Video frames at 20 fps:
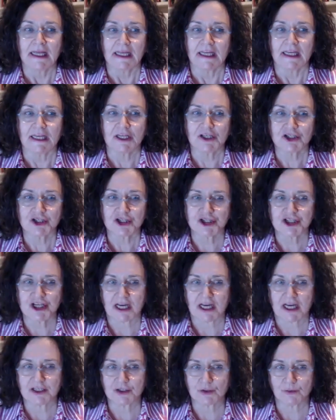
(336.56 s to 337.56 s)
Each
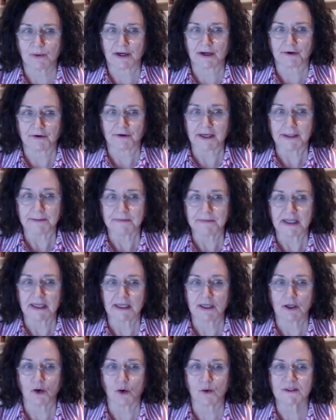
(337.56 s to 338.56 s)
January,
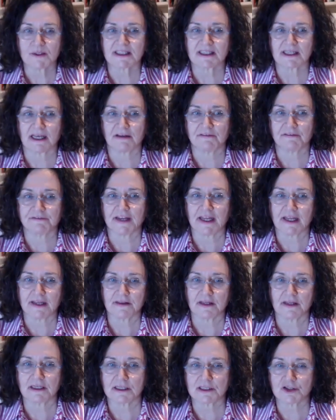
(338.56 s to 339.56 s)
he hosts a faith
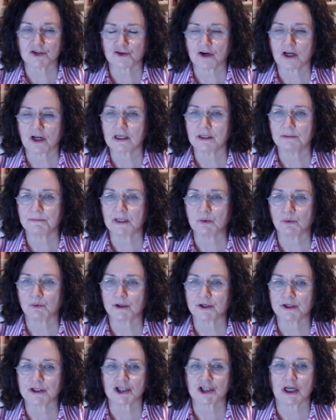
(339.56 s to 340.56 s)
and astronomy
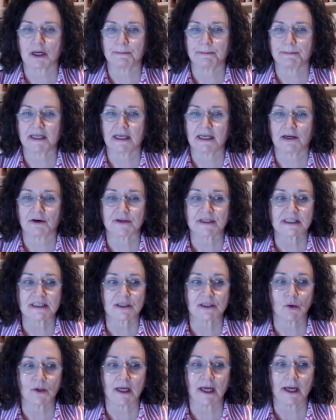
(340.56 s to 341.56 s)
workshop in
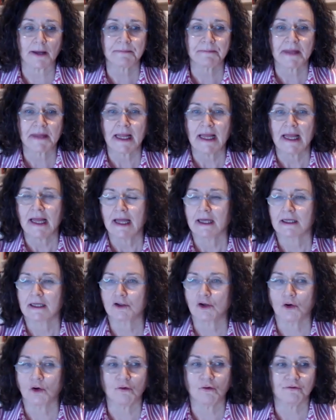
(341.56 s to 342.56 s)
Arizona,
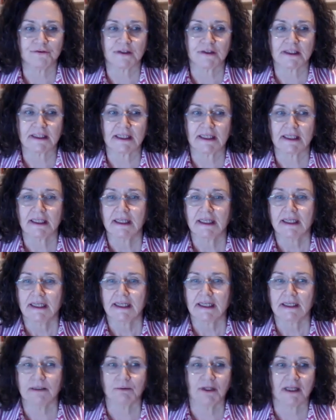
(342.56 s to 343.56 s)
and hopefully
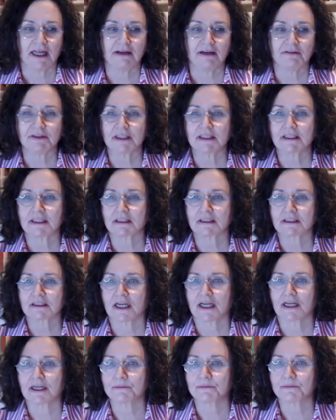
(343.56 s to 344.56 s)
he will have a little
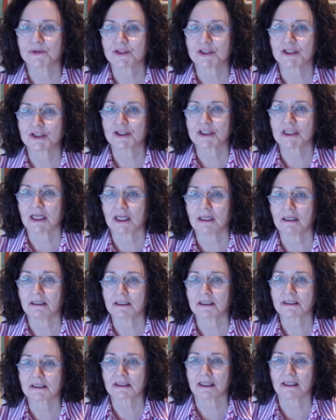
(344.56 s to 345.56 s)
time to tell
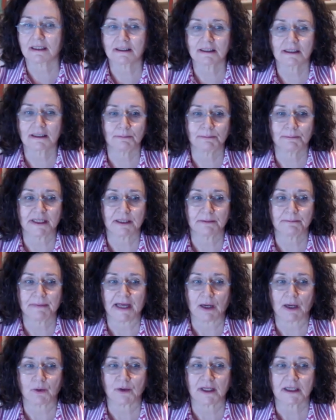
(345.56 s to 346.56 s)
us a little bit
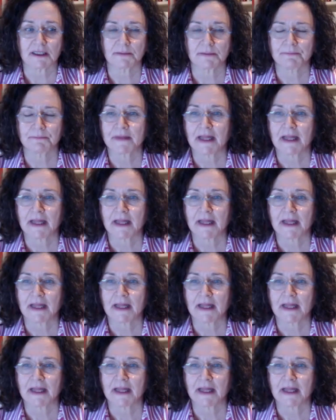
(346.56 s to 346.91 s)
about it.